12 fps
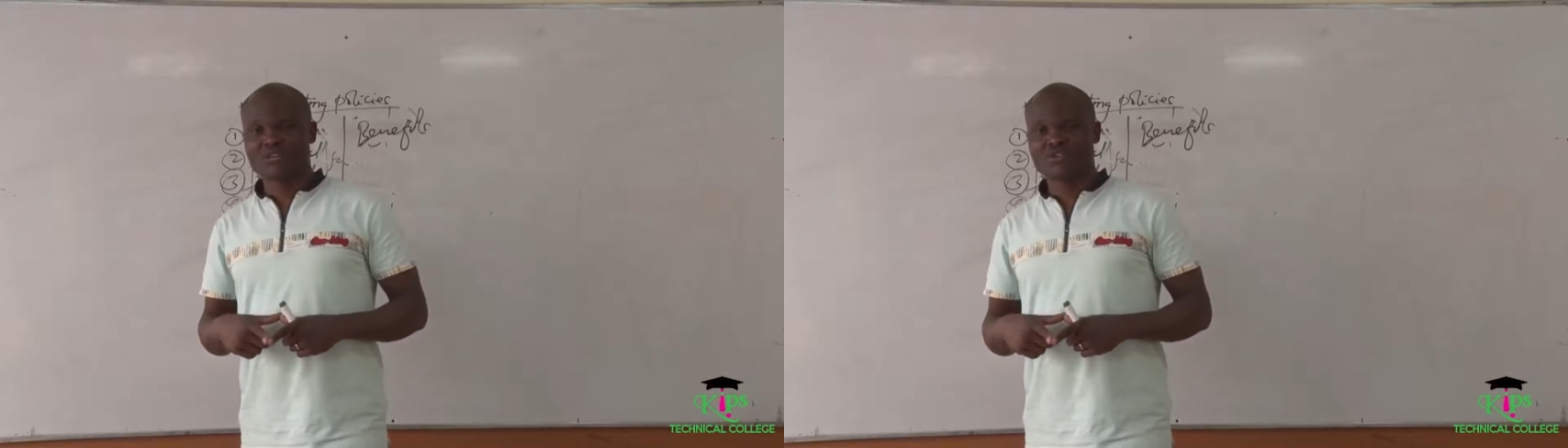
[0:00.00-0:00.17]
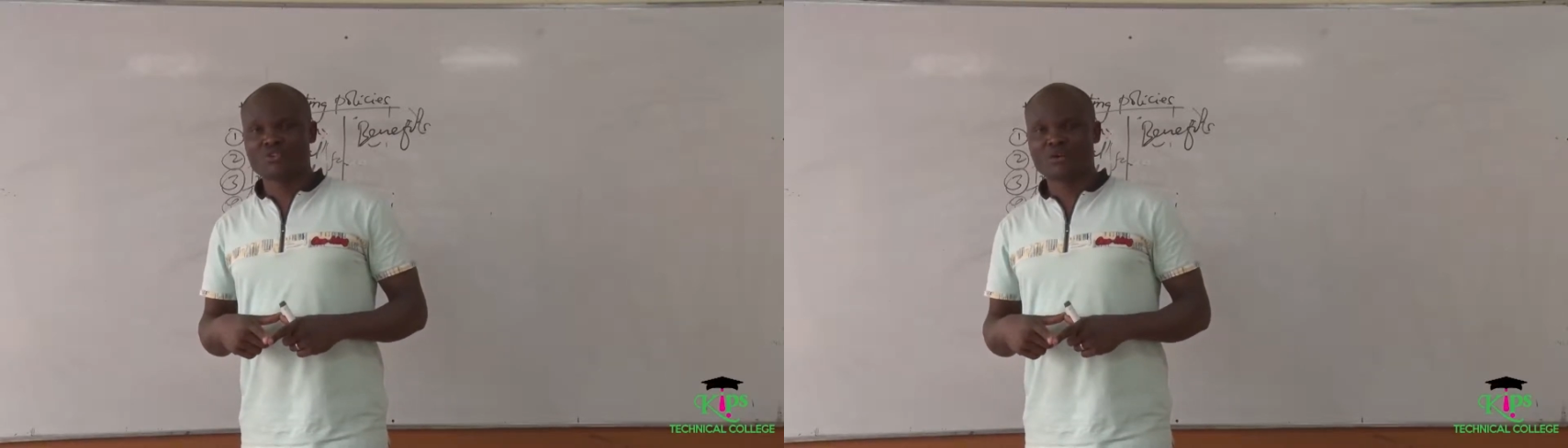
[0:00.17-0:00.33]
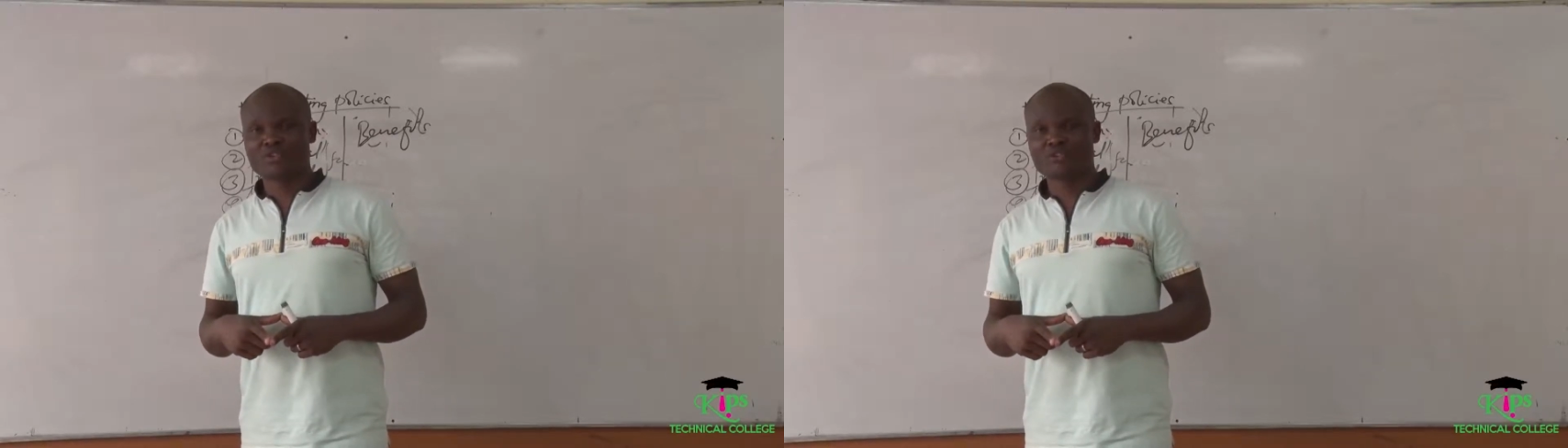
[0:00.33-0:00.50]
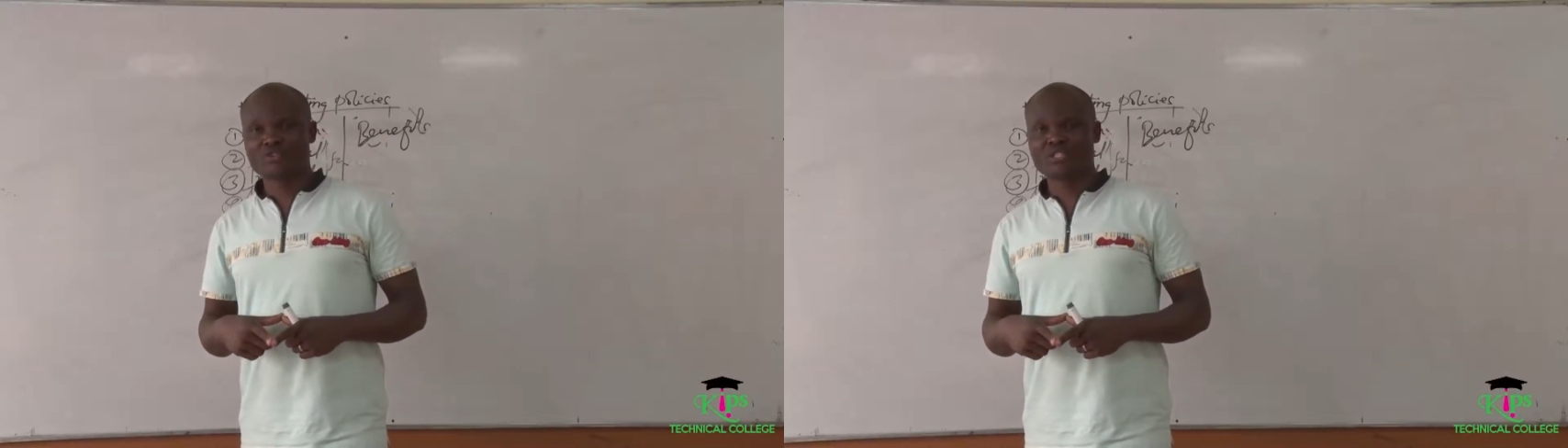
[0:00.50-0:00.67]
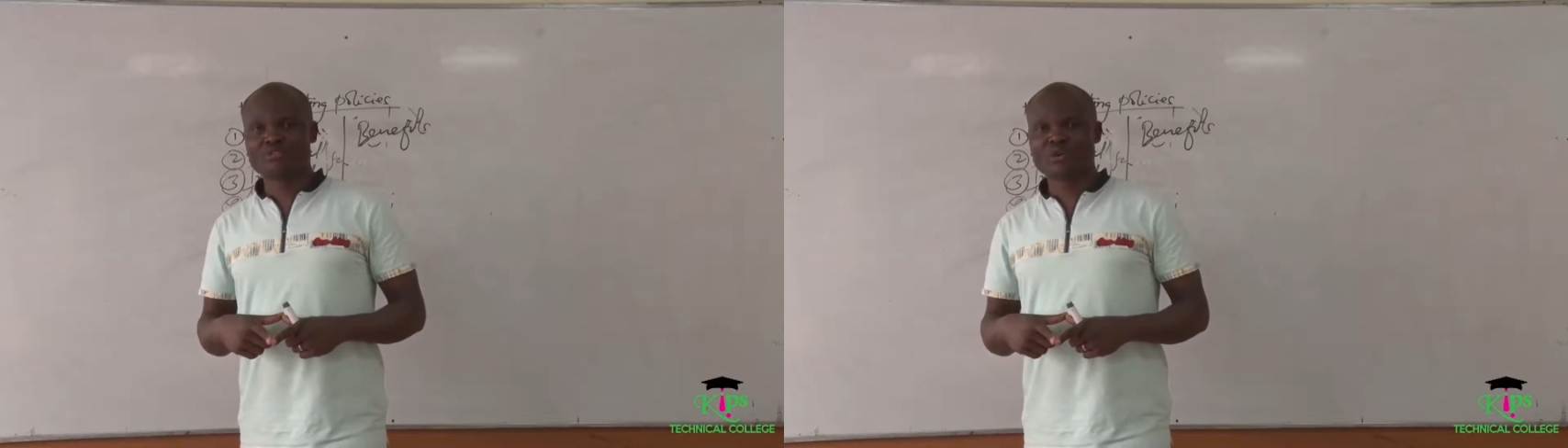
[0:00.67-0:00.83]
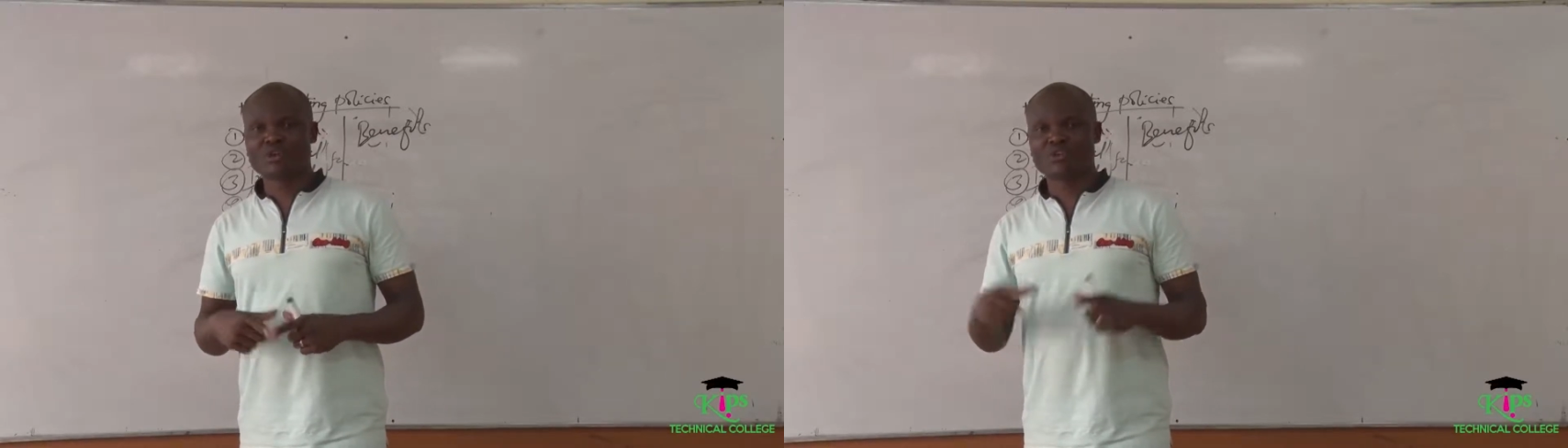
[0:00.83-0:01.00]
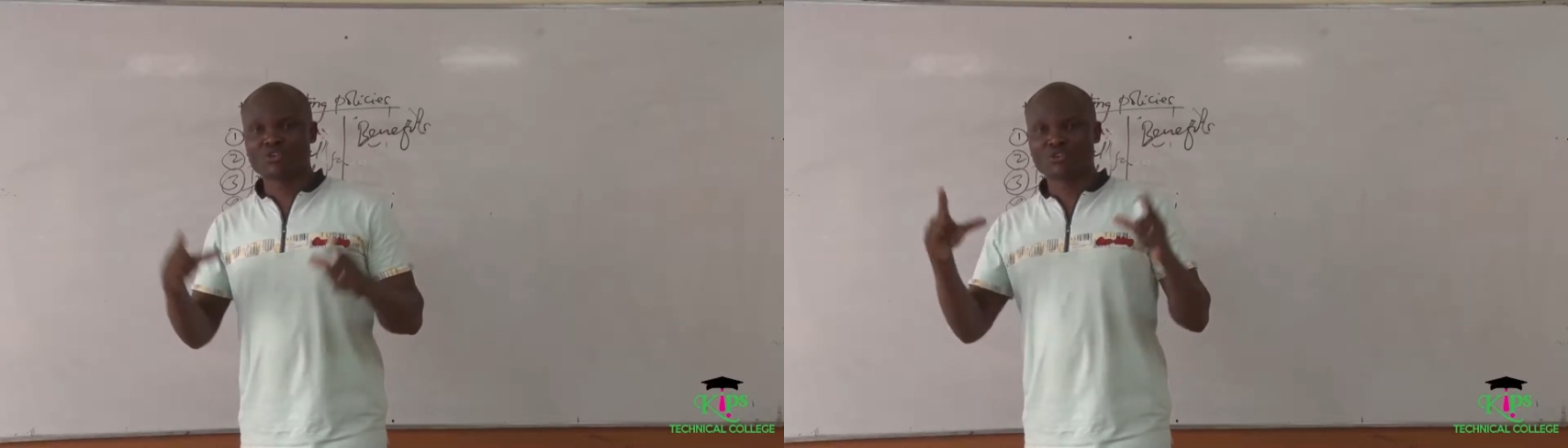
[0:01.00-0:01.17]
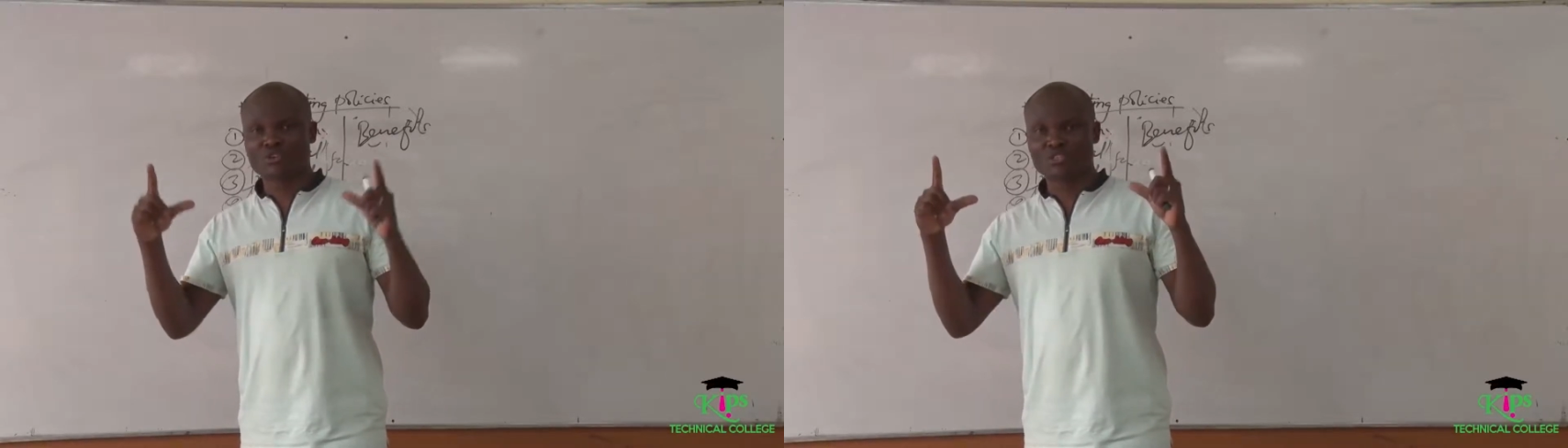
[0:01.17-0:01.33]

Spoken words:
you are using your own